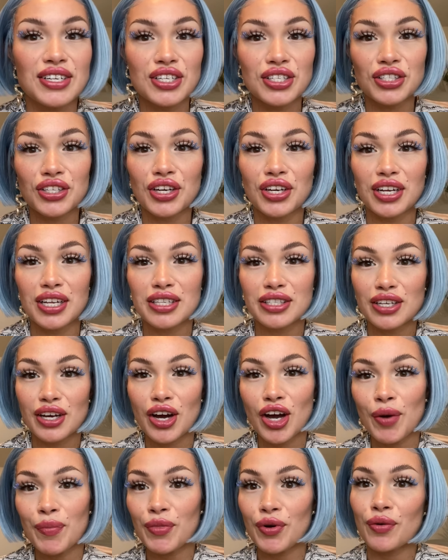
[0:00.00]
couldn't tuck
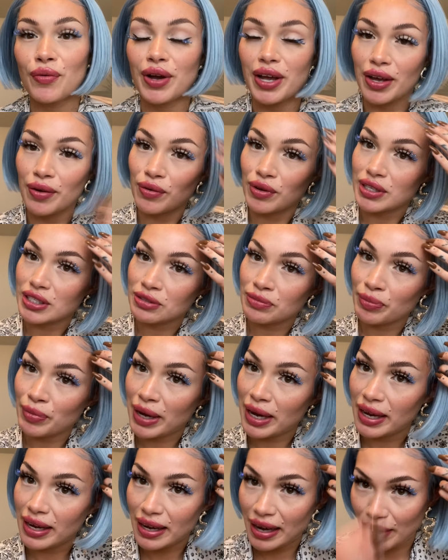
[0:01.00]
them away once
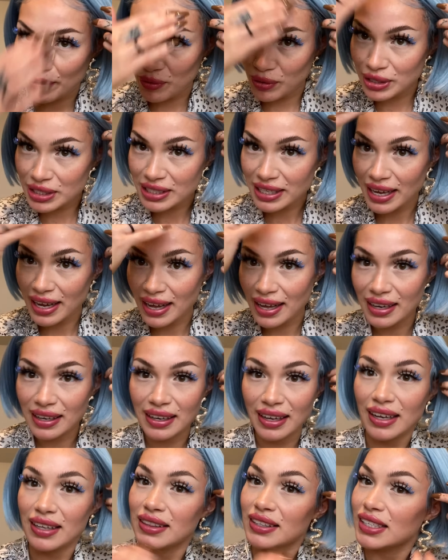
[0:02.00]
I had
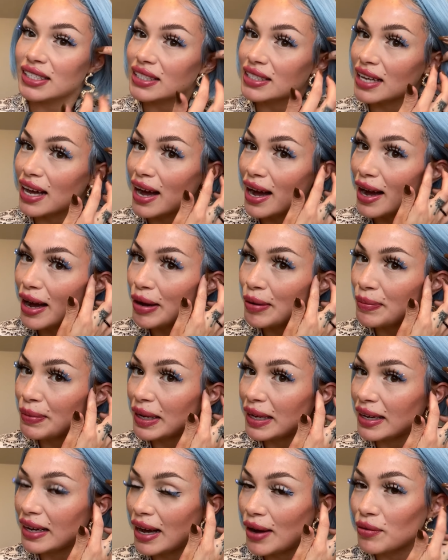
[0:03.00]
laid the top. Like,
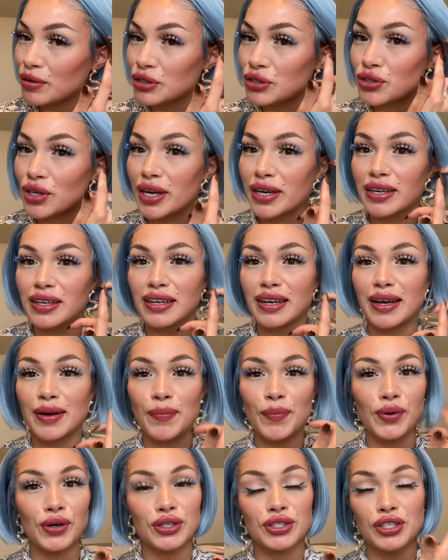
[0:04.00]
I was trying to like
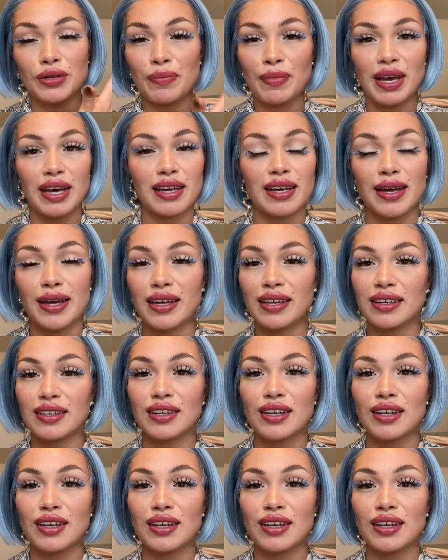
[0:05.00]
push them back in,